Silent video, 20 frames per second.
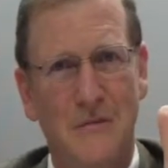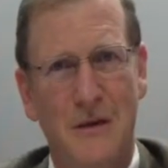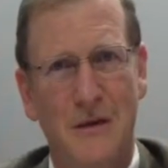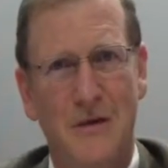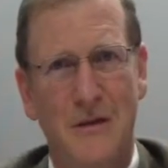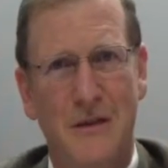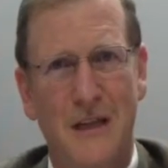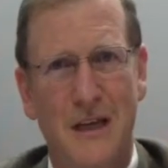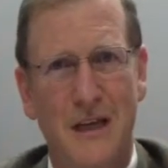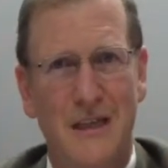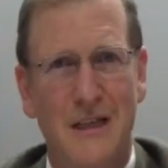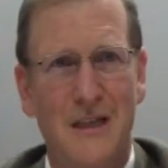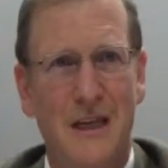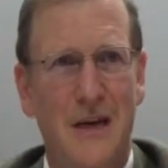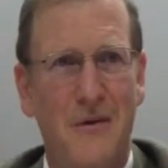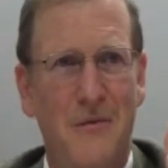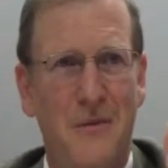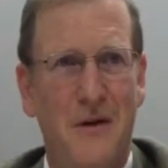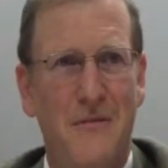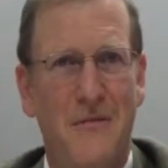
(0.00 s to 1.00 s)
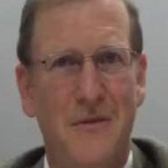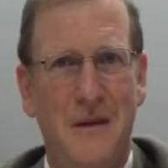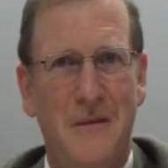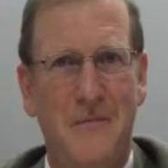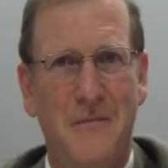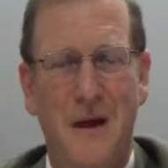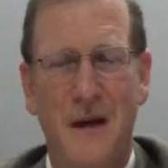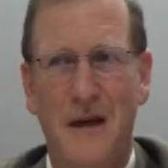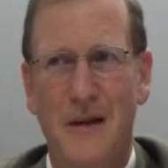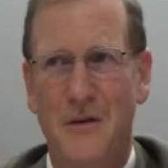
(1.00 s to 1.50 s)
Because last night we have a
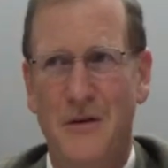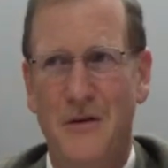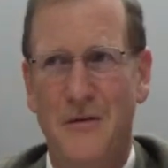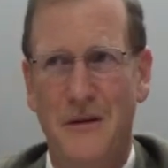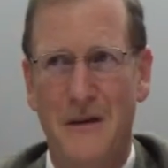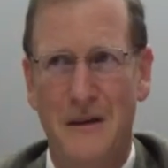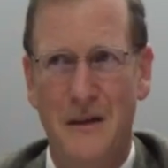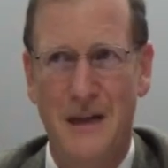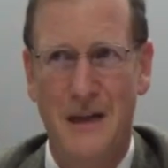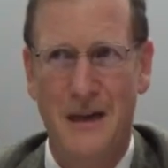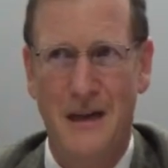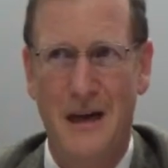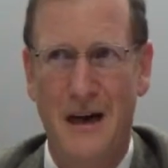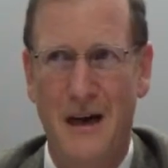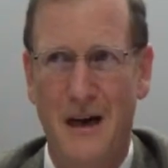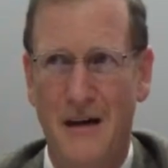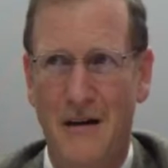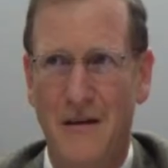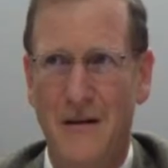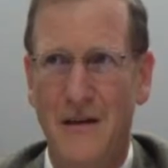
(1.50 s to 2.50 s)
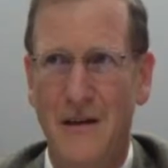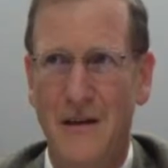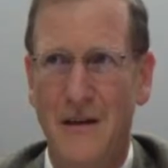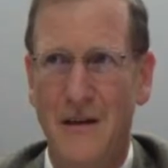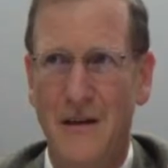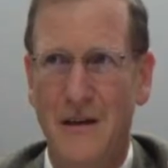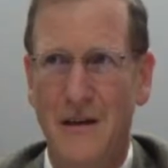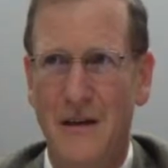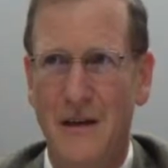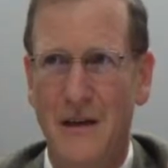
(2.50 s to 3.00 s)
debate over DNR,
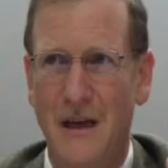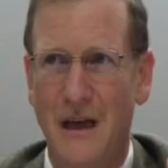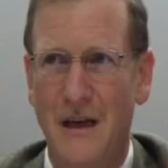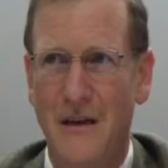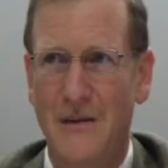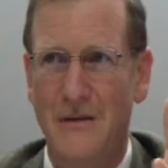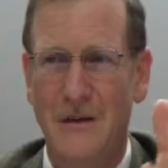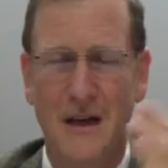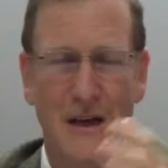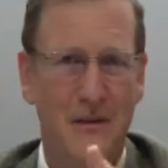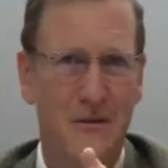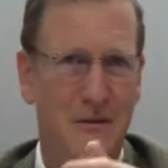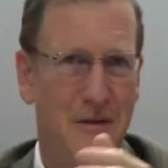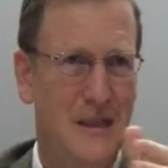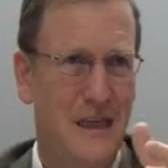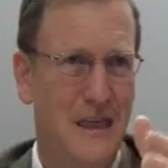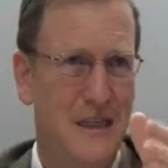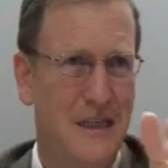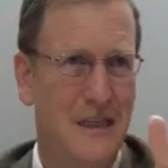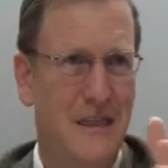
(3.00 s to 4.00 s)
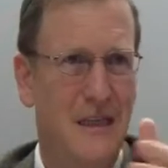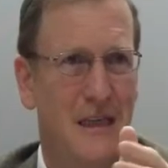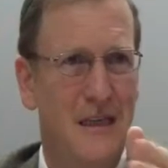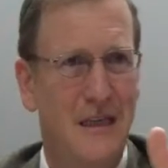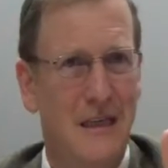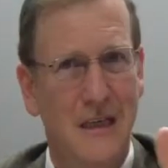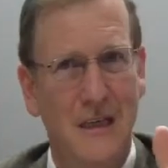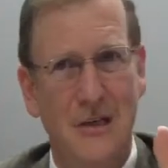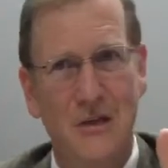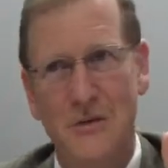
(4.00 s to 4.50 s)
uh, do not
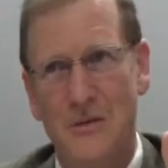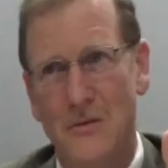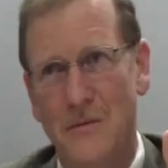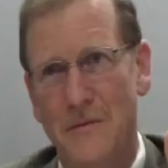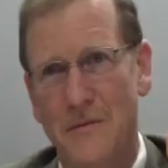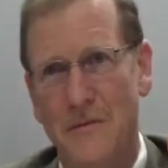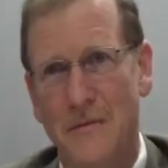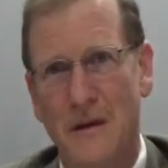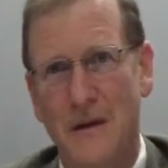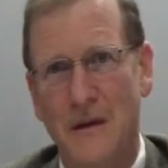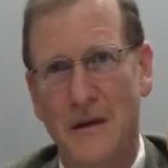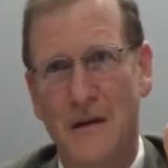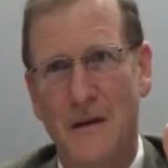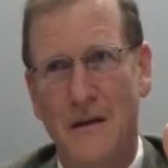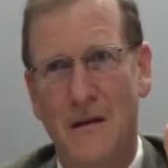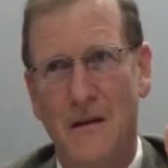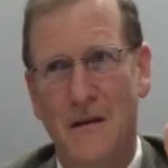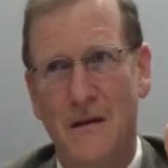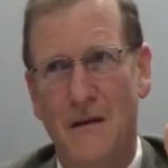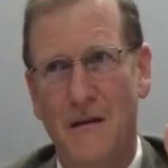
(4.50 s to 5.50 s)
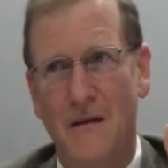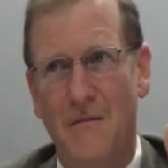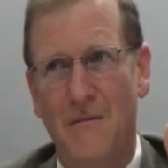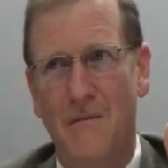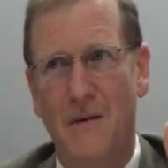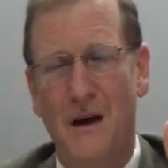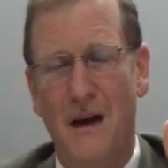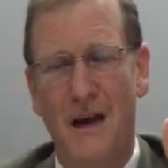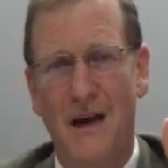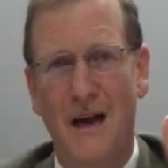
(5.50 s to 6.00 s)
resuscitate issue. Uh,
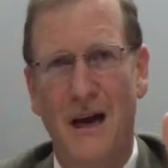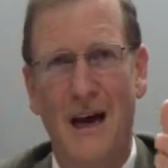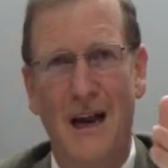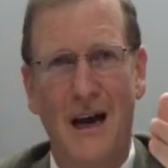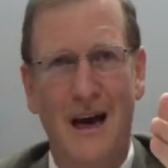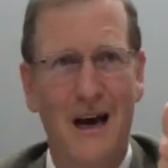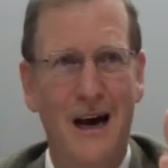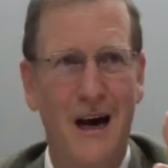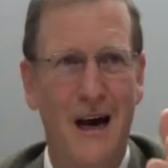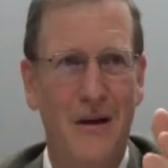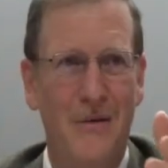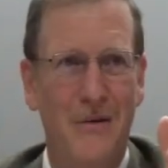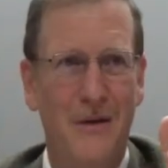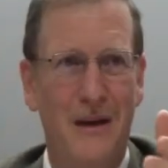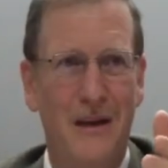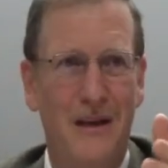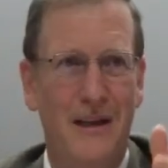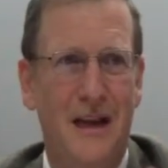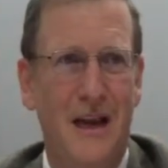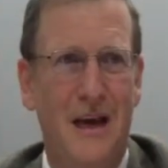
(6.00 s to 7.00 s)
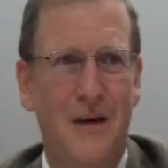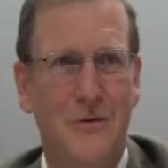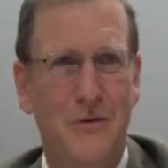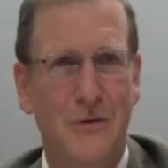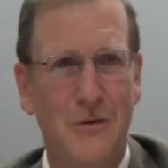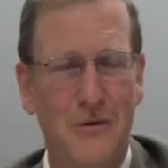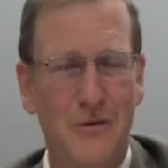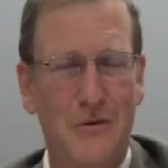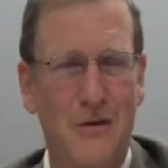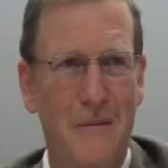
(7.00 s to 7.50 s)
by halacha, we're not allowed
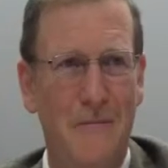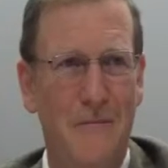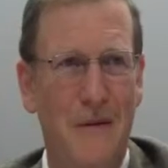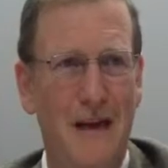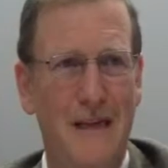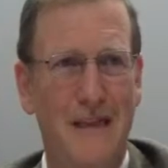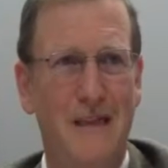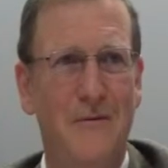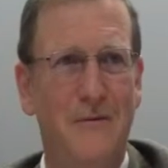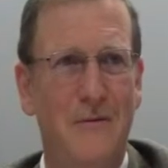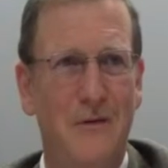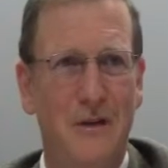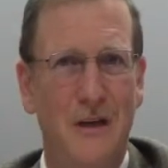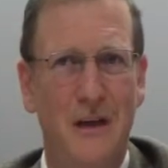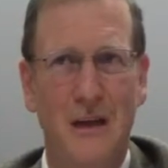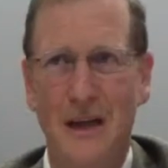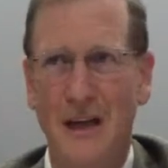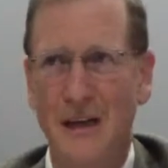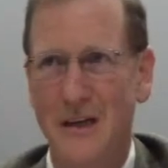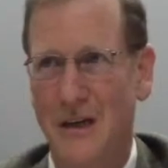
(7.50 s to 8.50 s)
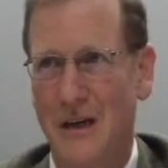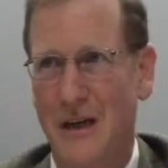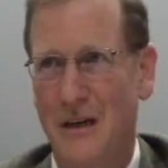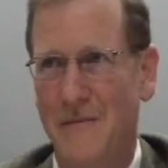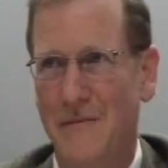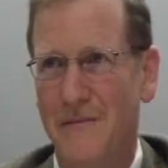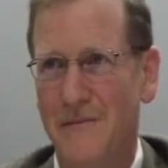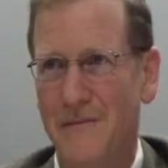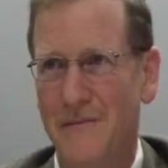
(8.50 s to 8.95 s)
to do a passive euthanasia.